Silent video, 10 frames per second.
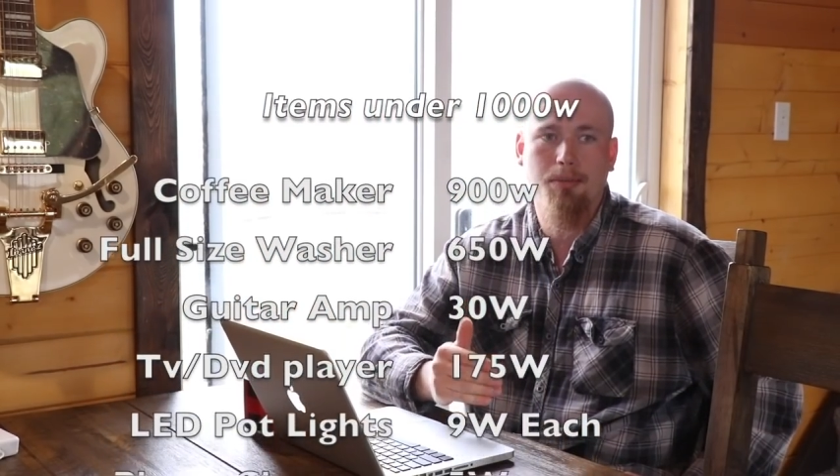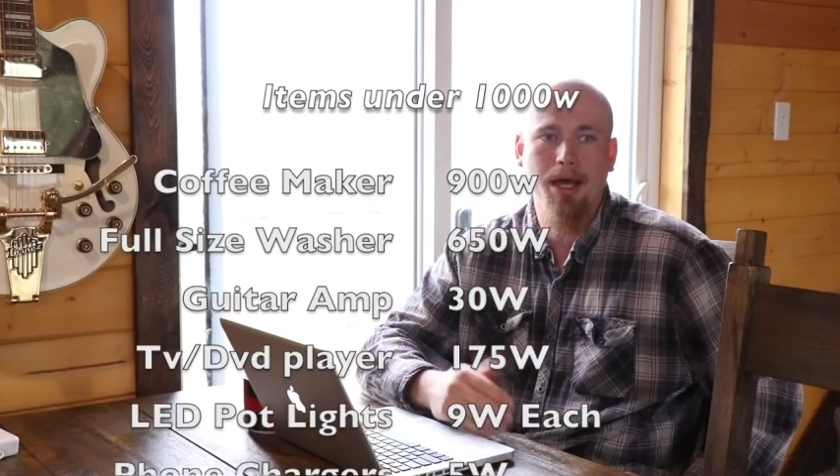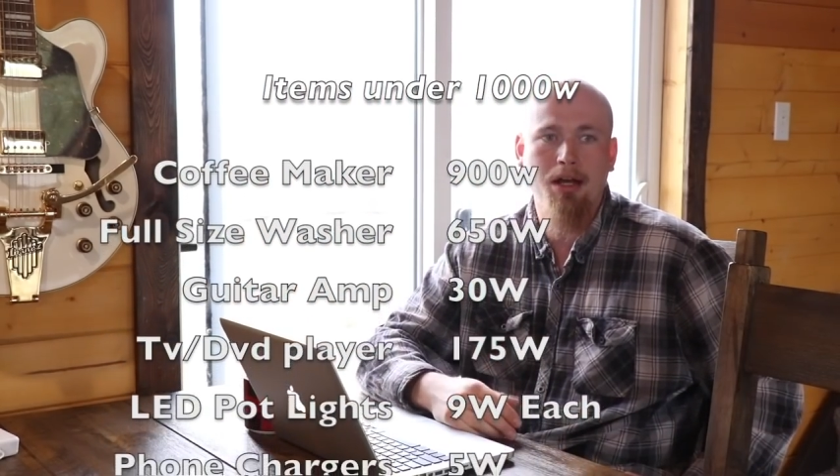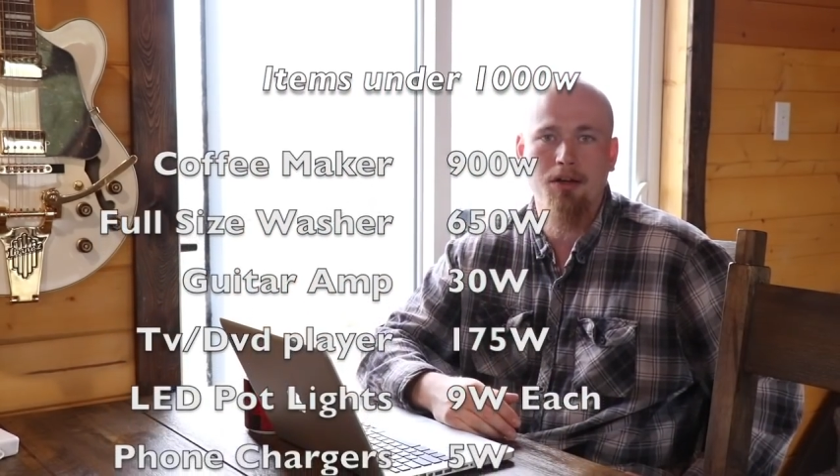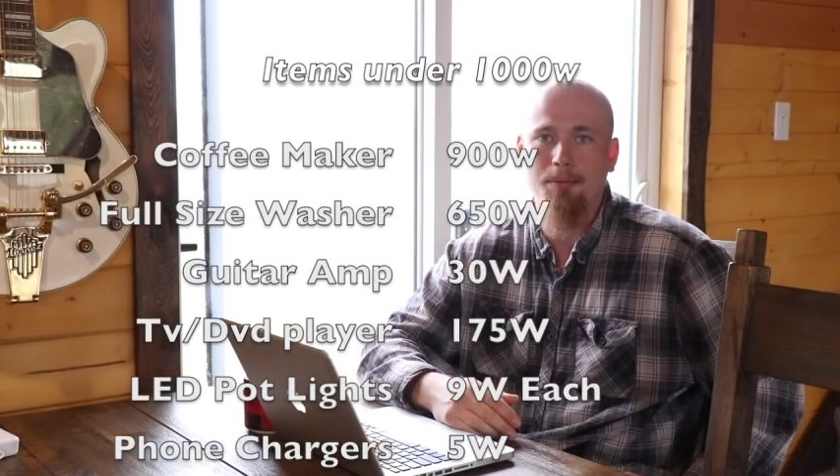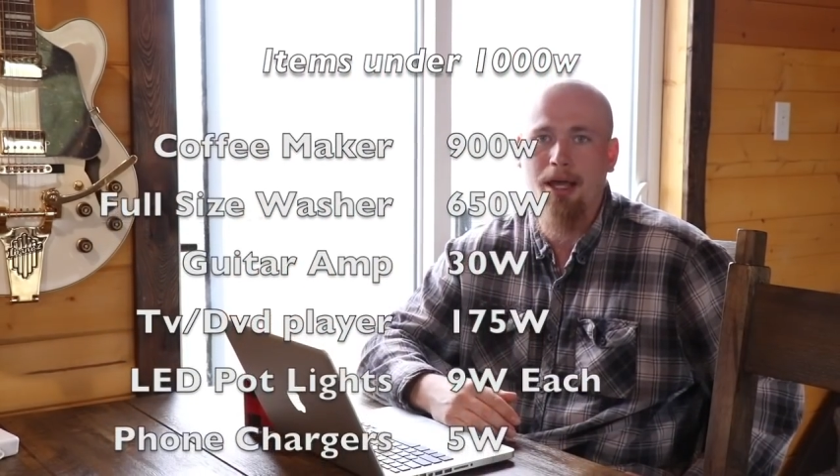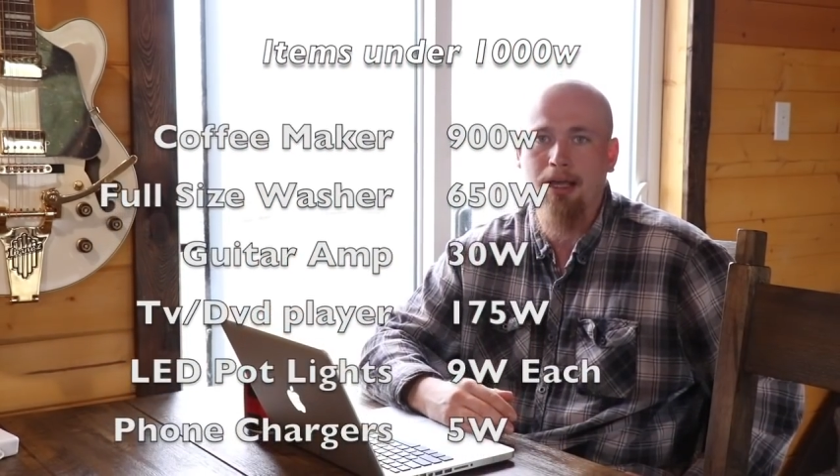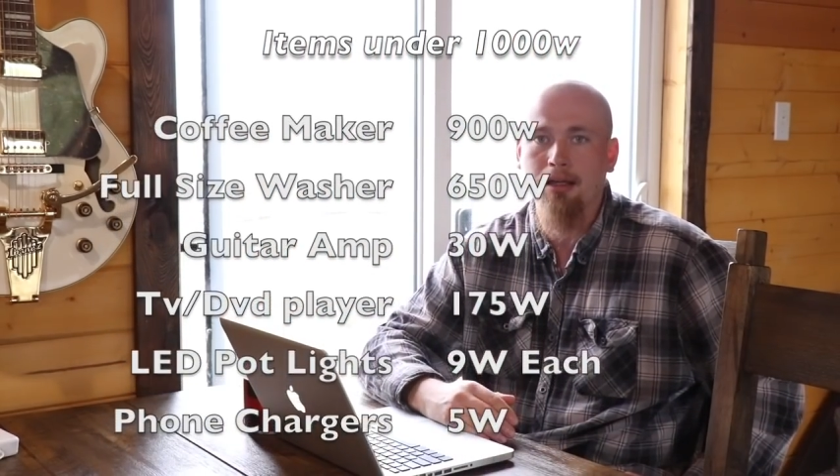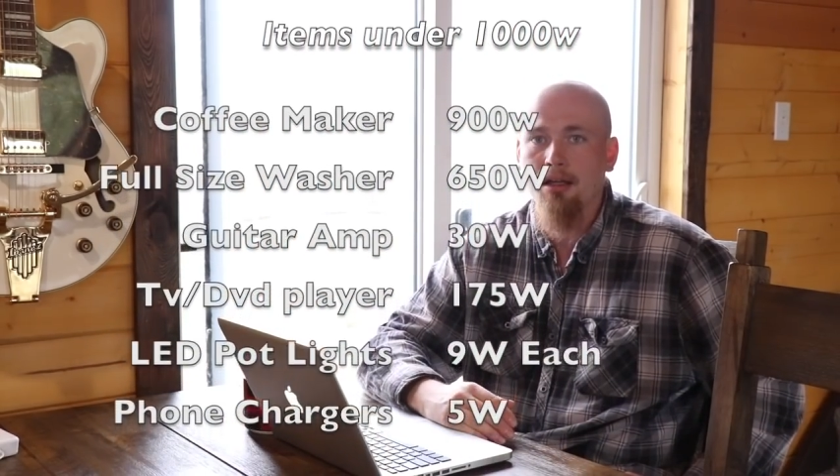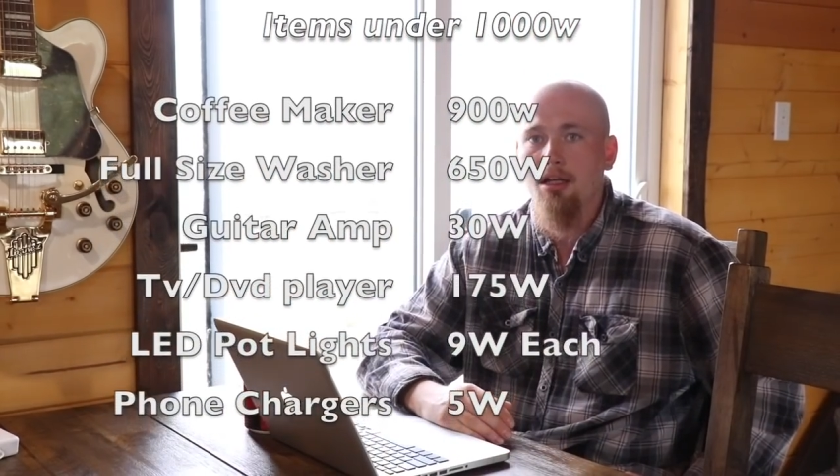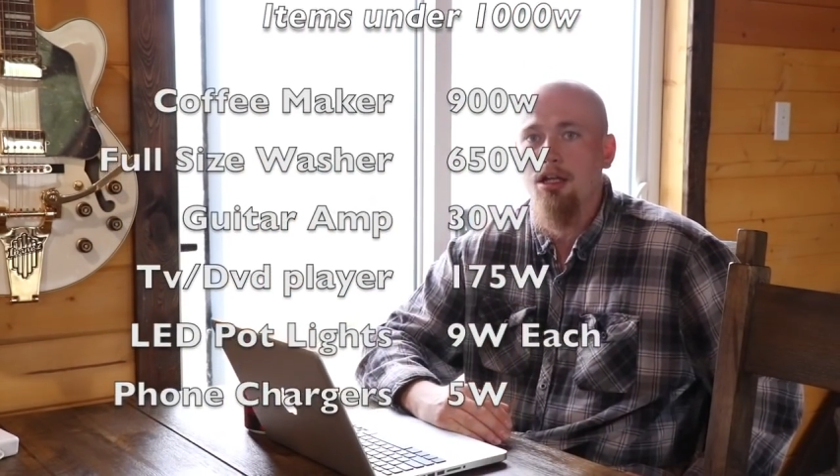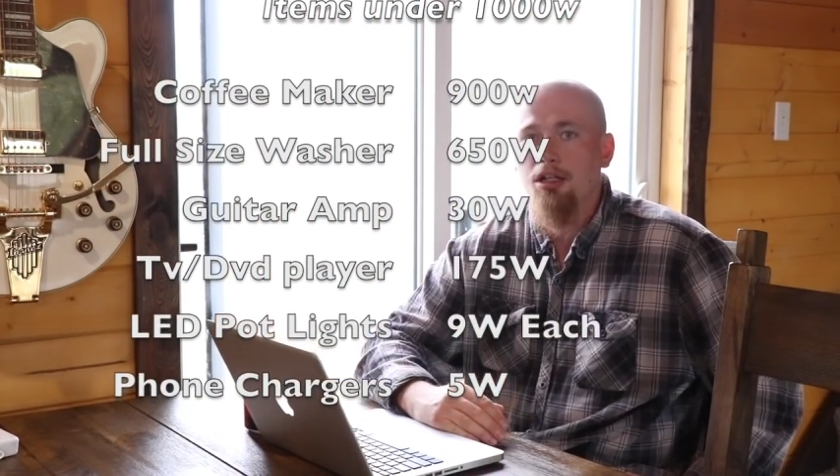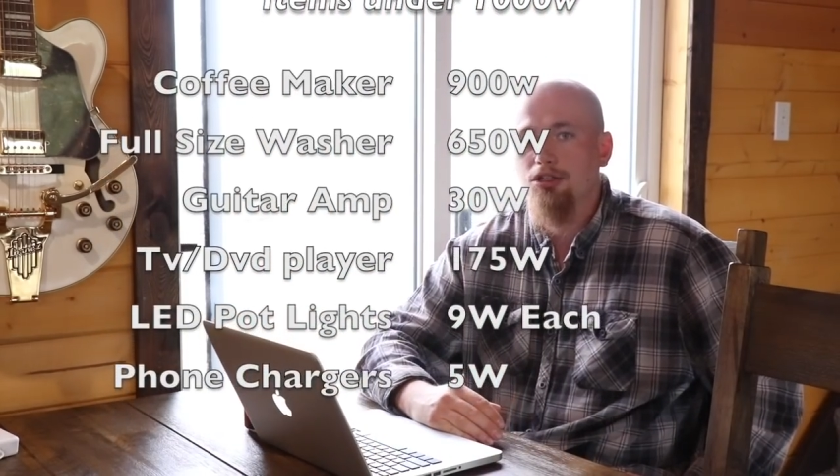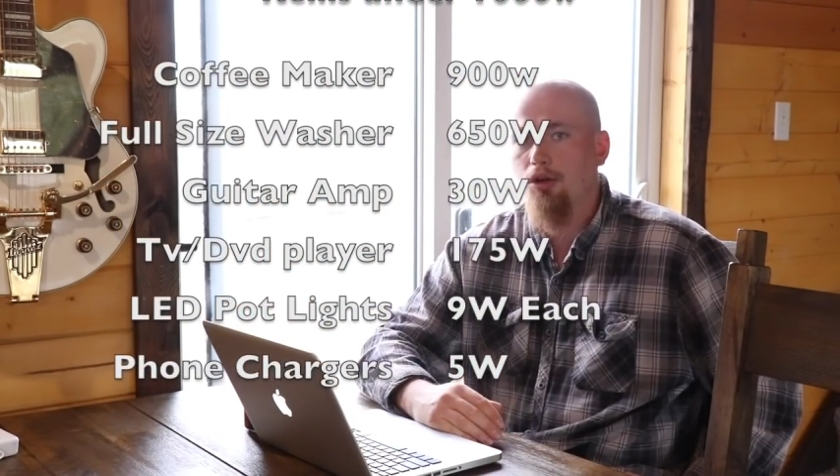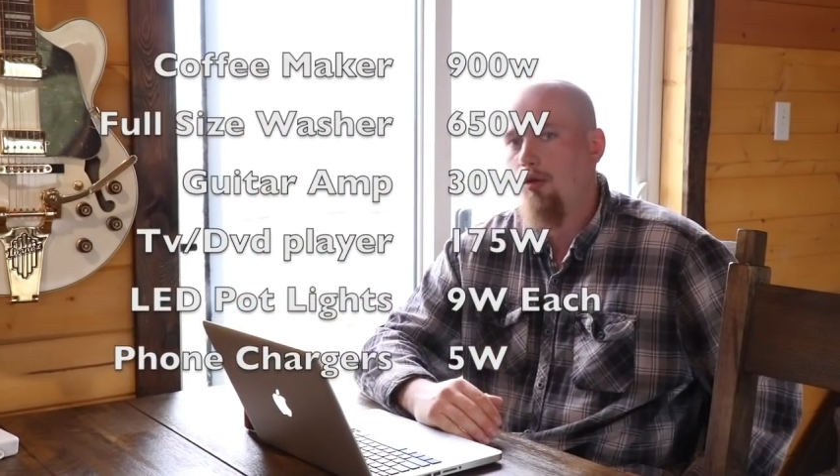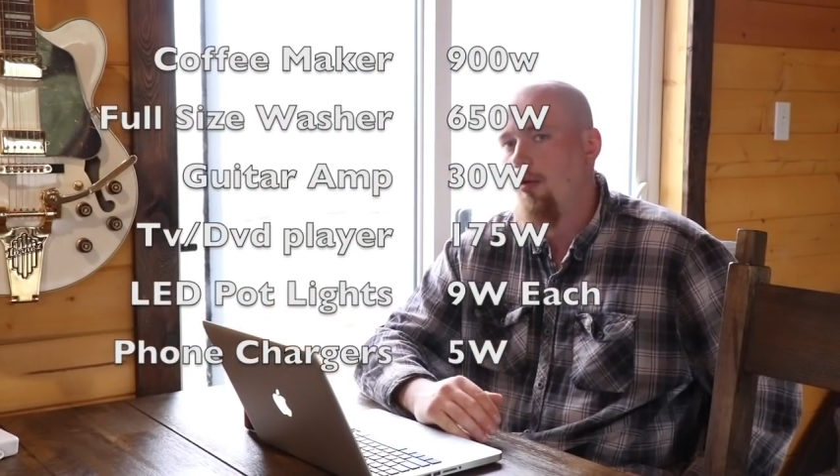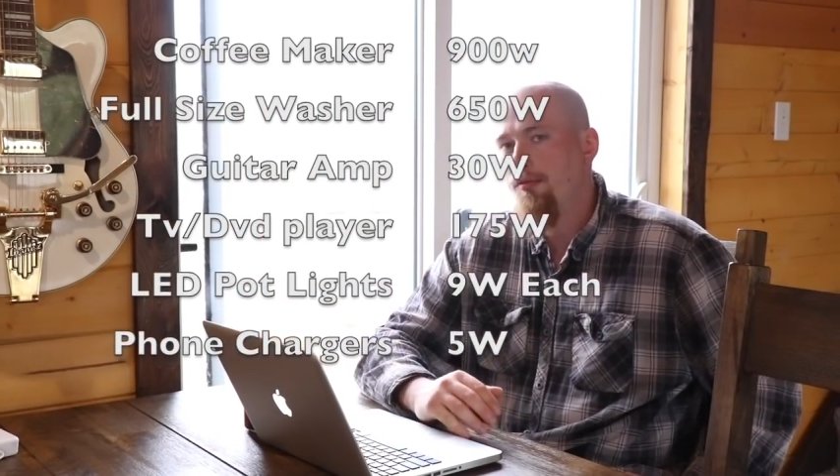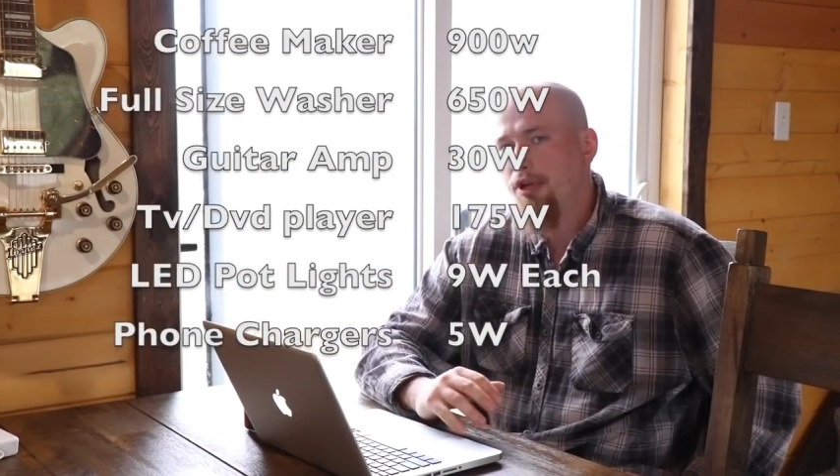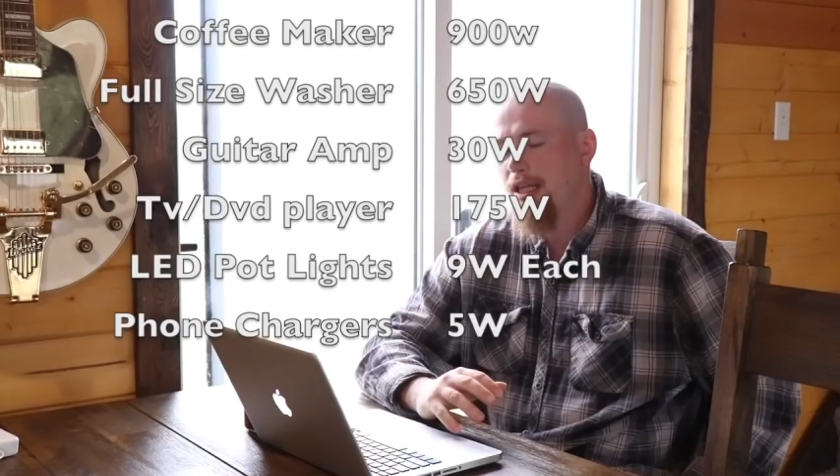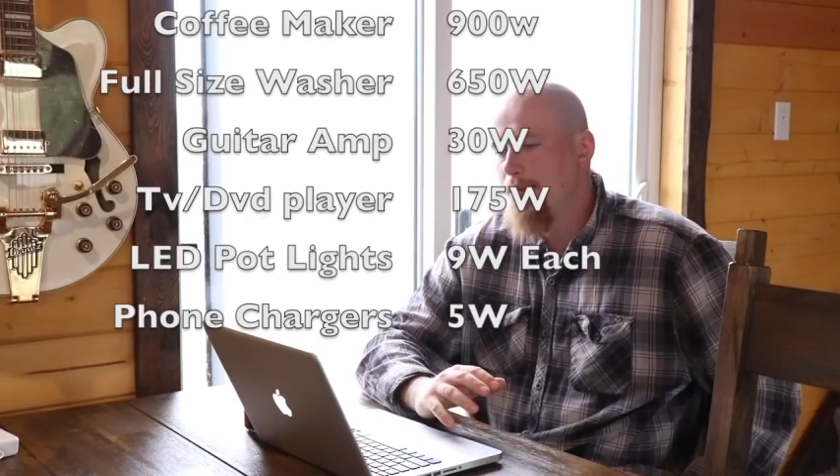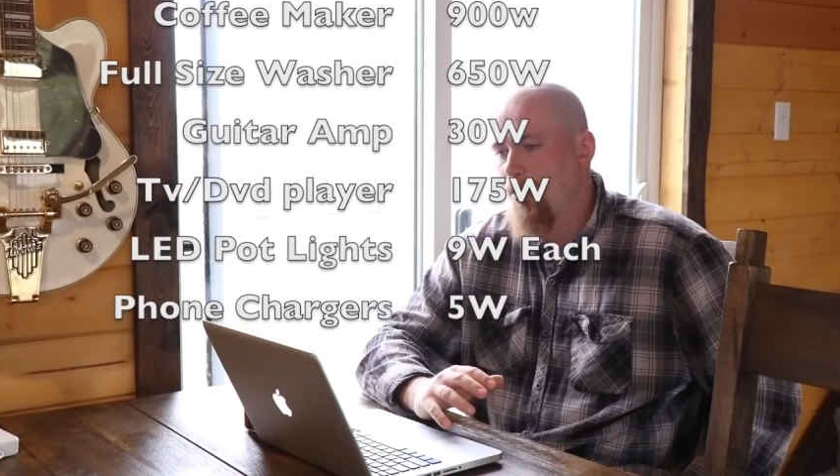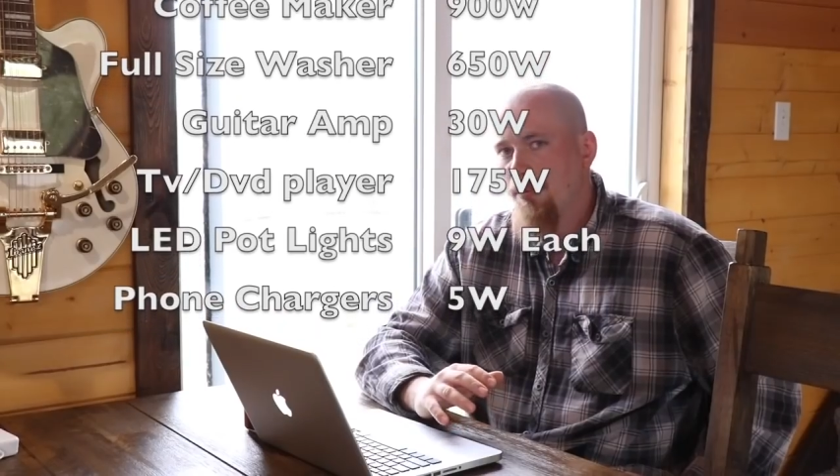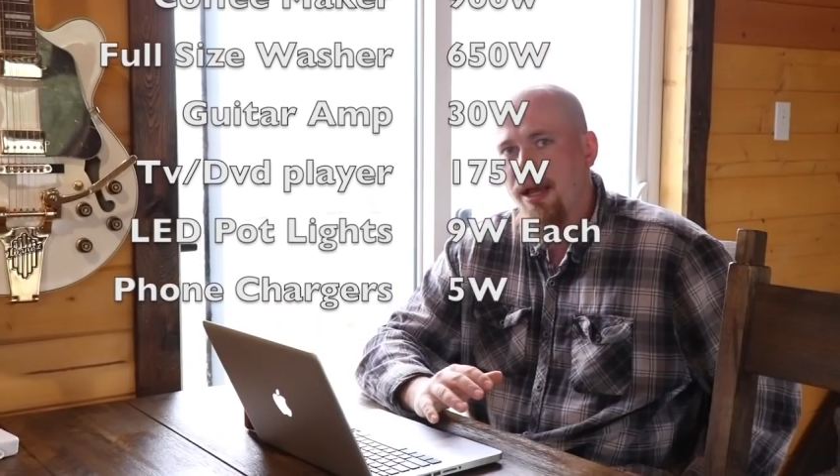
battery bank. So when we keep our